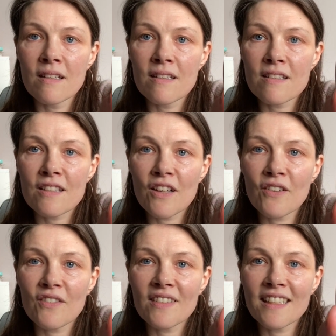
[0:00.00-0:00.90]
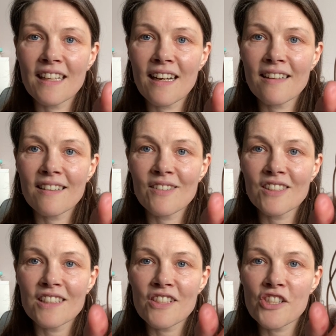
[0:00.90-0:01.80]
So yeah,
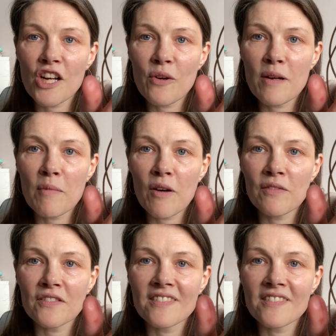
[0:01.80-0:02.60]
wanted to show him off.